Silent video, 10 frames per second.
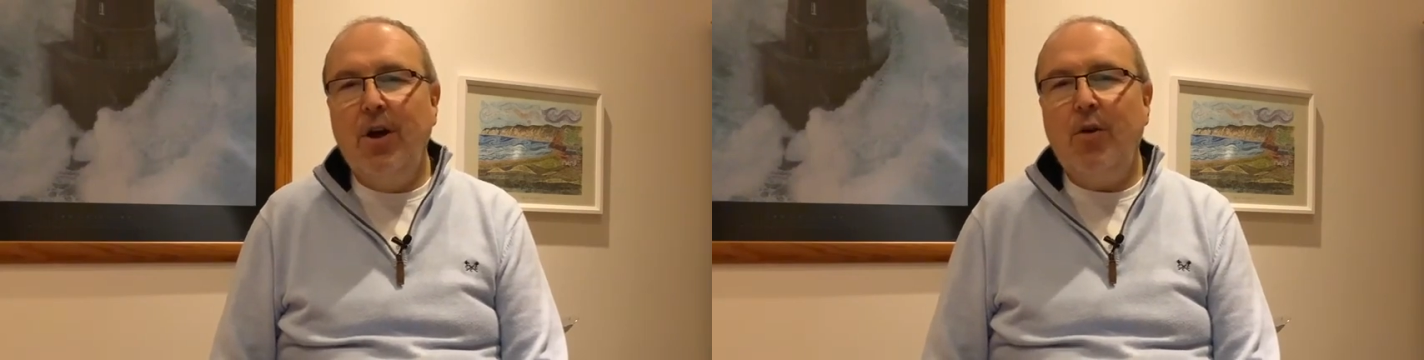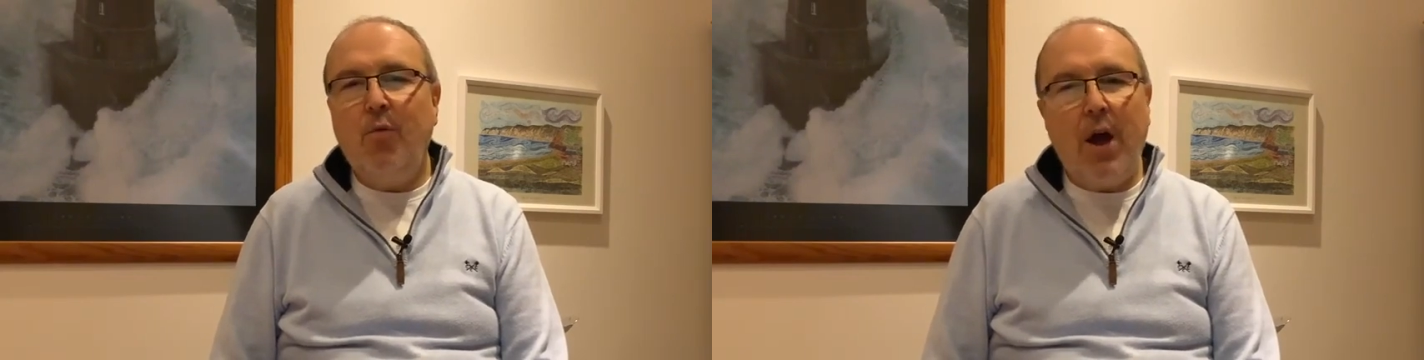
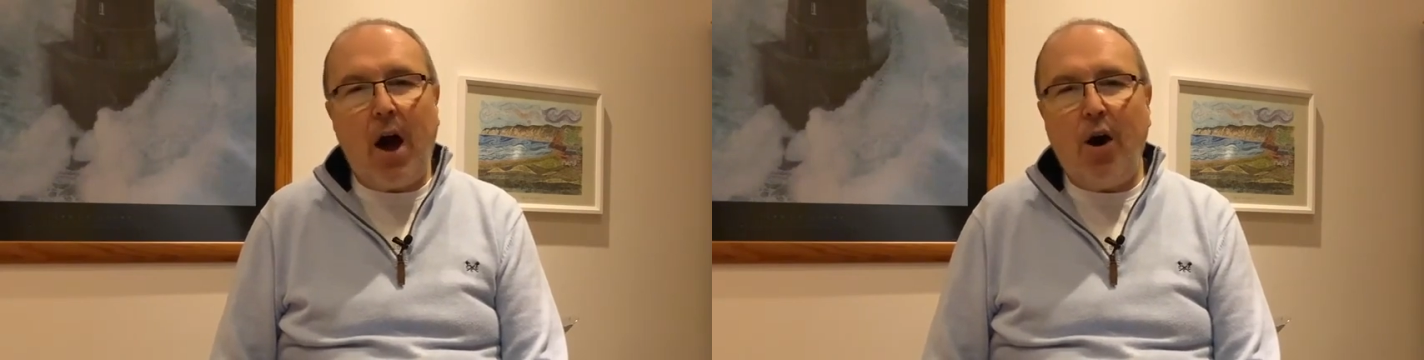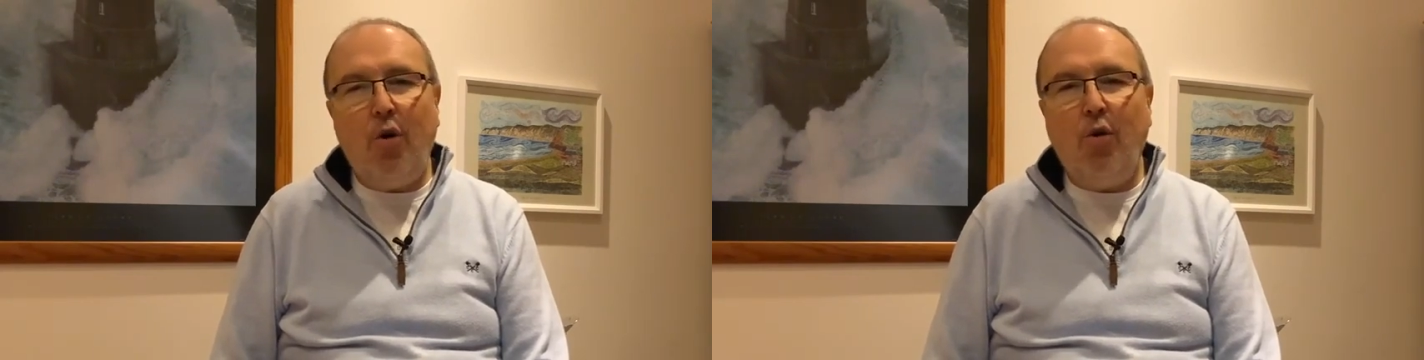we
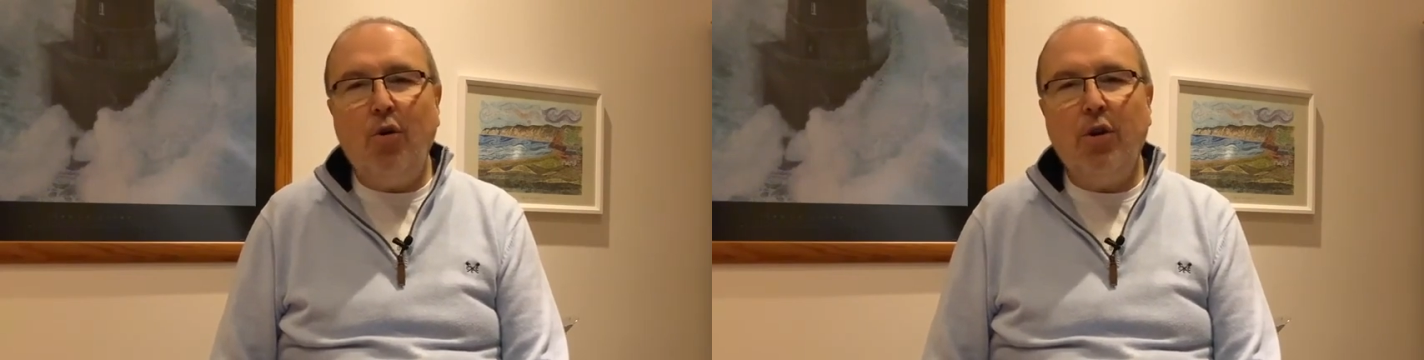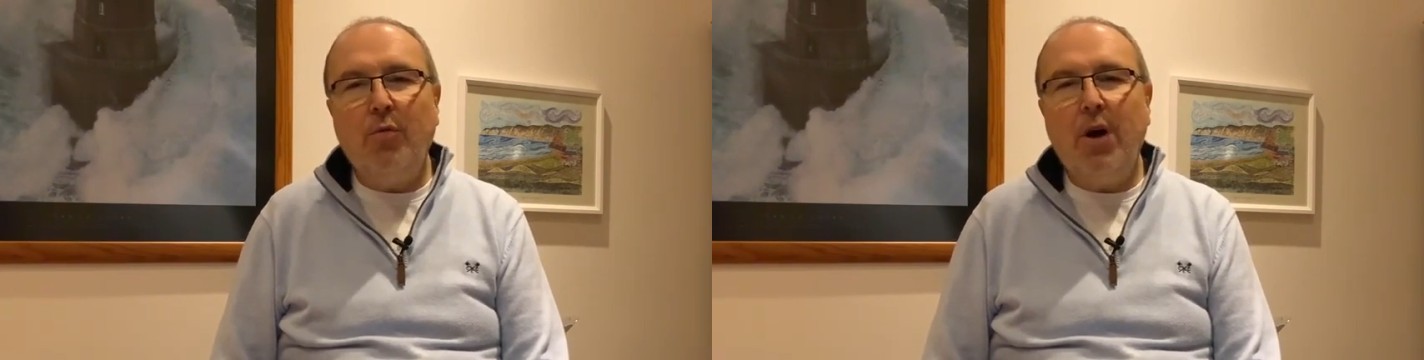are
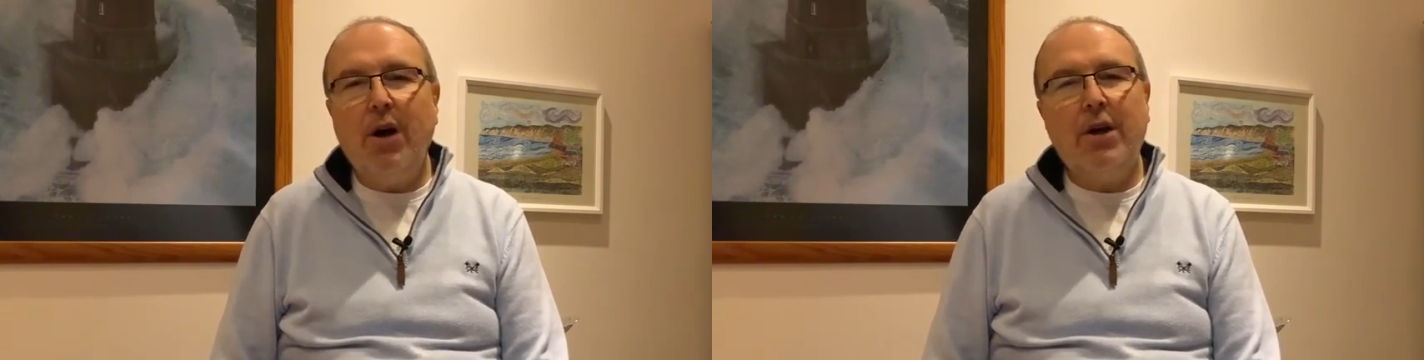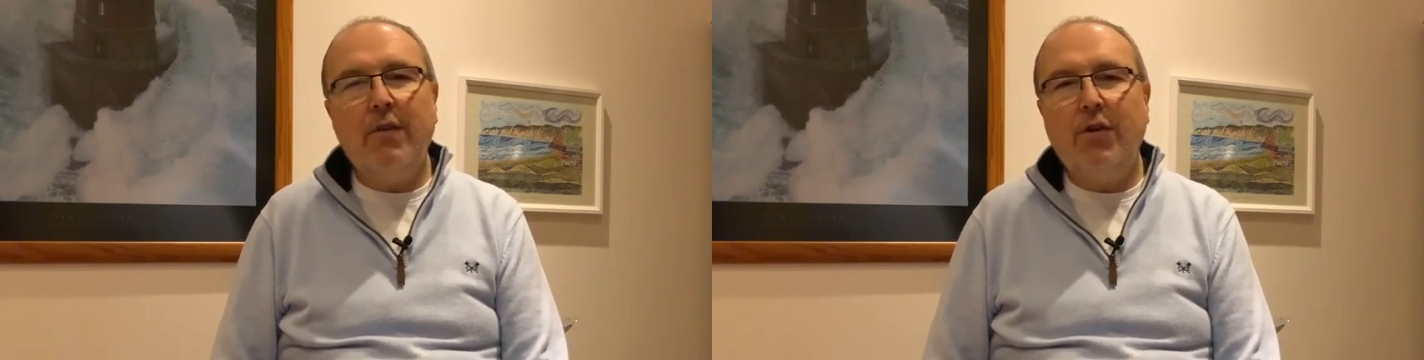all the
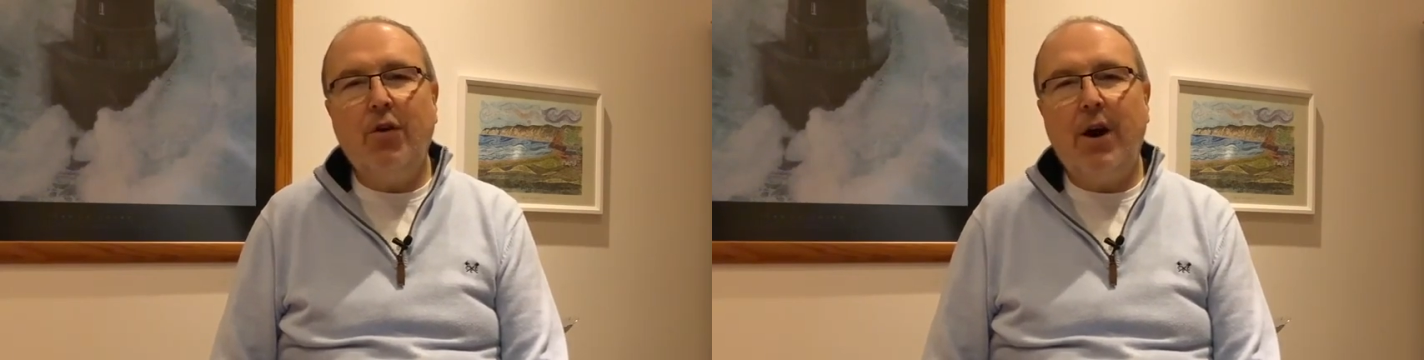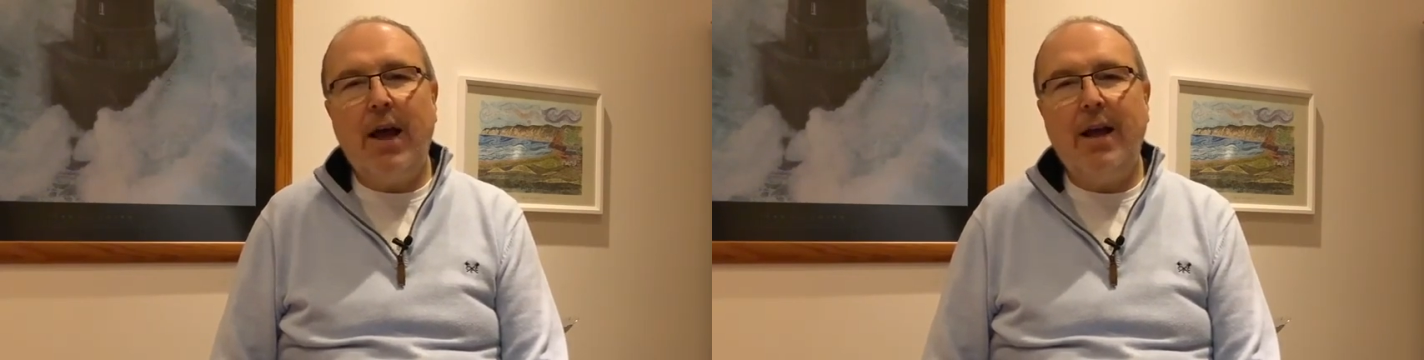work of
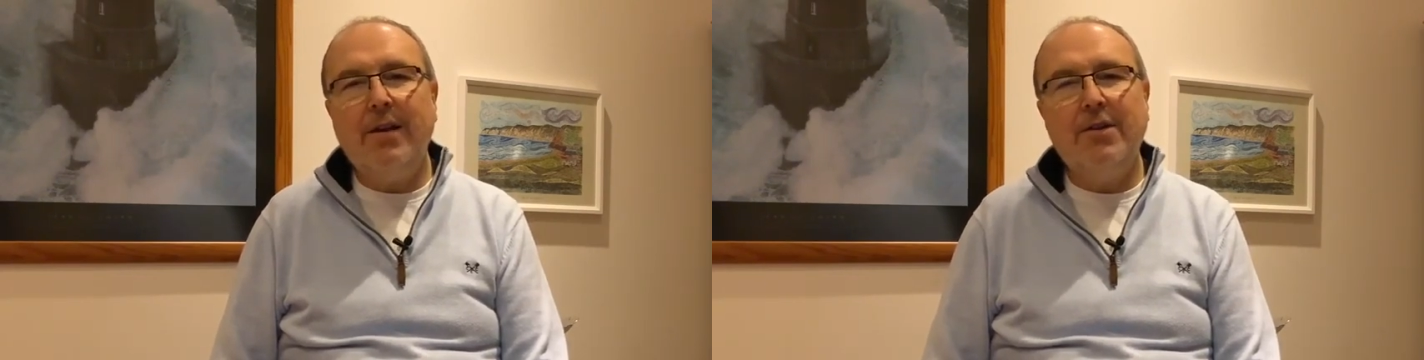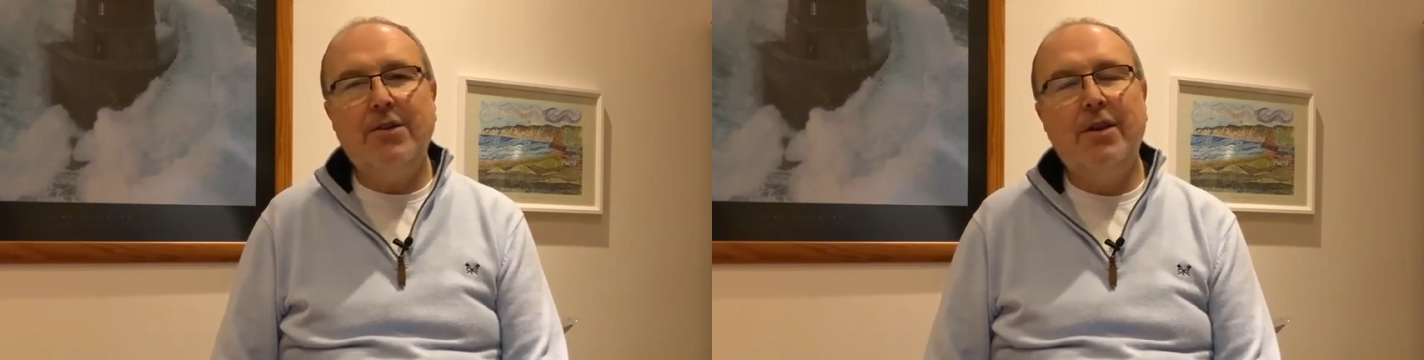your
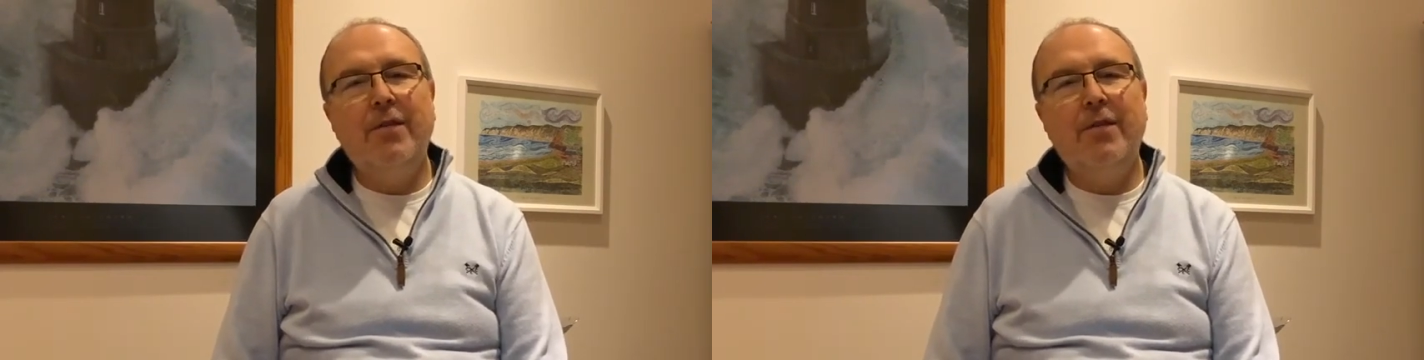hand.